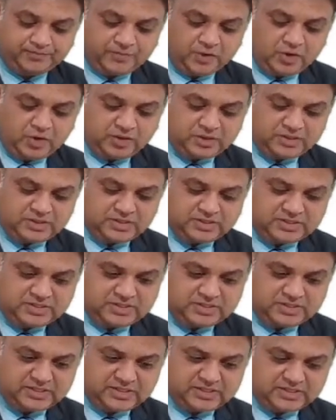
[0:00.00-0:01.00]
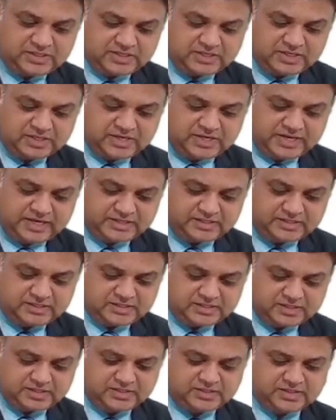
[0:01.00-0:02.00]
or this 600 lakhs is
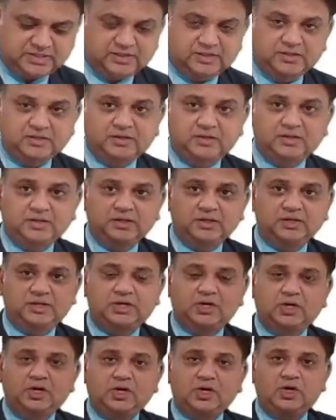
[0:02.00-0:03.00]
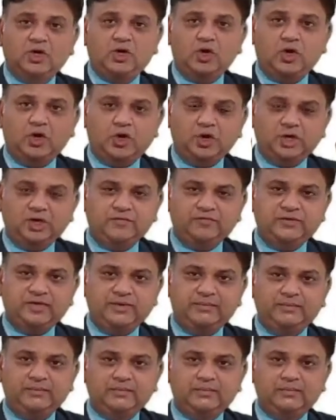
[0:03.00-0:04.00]
concerned, all of
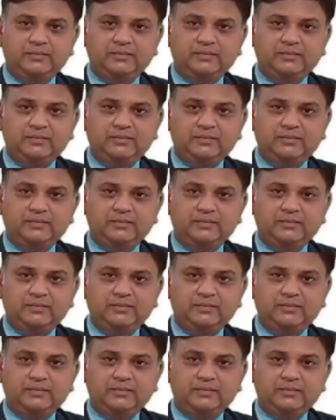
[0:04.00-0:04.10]
them